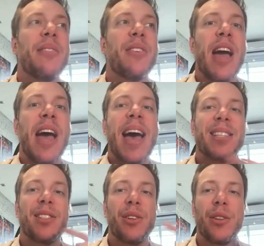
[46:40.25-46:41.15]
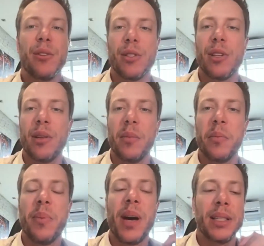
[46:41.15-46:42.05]
never had to use it,
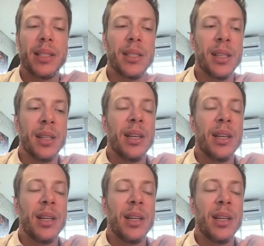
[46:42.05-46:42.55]
but